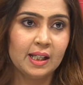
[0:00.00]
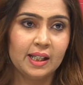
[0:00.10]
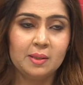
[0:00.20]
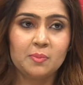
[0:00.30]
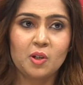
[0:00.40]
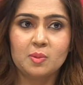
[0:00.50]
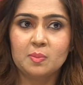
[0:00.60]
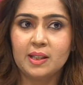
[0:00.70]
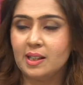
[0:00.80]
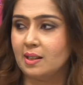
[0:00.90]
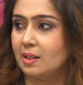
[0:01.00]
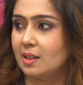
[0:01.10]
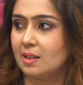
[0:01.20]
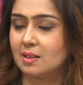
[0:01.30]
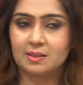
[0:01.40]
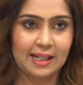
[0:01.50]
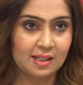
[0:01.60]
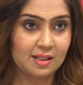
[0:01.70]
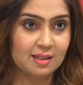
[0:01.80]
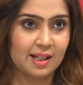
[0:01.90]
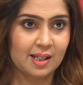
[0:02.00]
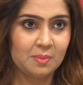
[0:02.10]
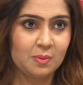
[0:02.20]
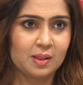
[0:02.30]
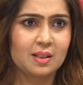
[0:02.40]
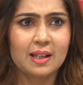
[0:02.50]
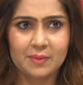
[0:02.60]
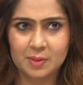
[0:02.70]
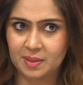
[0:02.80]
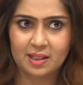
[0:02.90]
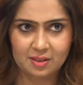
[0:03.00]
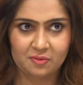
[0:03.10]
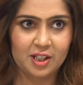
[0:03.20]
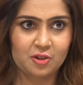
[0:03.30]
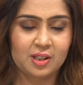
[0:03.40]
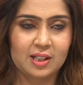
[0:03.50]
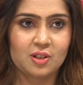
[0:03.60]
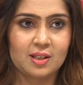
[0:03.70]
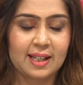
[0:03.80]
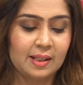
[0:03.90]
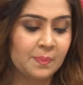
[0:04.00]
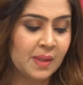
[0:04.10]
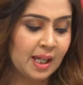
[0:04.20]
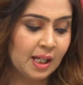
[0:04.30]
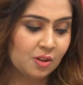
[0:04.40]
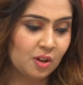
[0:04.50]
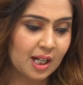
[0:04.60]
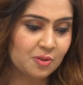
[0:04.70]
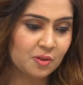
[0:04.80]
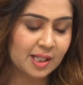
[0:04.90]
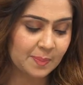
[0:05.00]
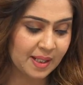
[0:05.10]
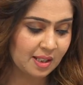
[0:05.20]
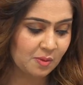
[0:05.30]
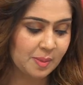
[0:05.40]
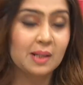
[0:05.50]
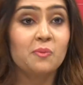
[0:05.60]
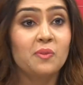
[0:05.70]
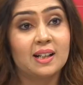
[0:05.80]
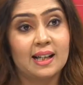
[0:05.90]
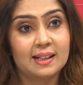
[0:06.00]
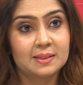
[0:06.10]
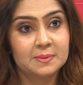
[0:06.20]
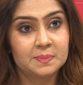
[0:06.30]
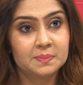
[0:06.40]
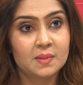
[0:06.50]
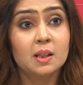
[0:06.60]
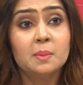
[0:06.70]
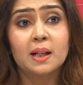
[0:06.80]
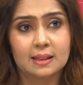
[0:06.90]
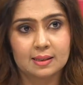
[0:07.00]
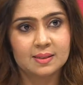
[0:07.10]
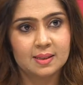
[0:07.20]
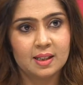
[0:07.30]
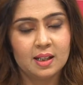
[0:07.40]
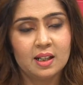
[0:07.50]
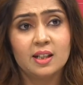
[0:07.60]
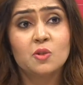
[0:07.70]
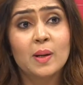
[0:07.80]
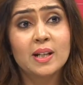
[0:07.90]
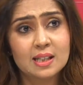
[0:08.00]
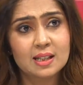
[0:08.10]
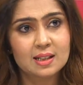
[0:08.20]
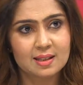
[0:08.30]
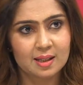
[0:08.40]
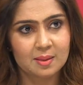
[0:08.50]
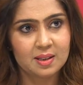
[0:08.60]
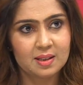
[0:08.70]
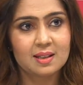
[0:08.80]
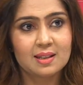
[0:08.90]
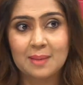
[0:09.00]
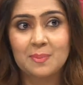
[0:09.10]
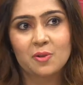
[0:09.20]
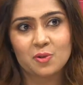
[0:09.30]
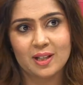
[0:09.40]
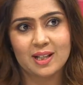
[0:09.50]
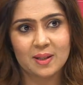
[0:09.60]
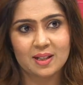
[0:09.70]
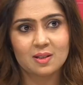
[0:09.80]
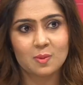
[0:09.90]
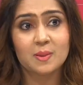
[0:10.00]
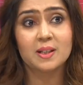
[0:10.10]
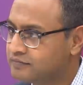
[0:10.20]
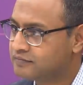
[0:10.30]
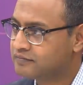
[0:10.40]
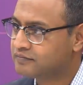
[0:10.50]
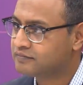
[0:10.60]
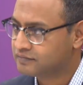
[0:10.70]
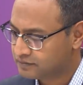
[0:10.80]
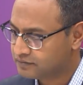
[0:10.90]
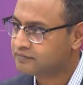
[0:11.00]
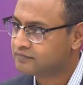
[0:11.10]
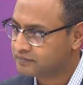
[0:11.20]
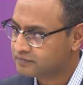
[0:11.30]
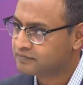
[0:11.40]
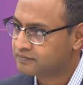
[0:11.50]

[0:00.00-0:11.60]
In probably 10 years time, with a 7% inflation that she said, your household expenses will become 1 lakh a month. In 20 years time, the same household expenses will become double, 2 lakhs.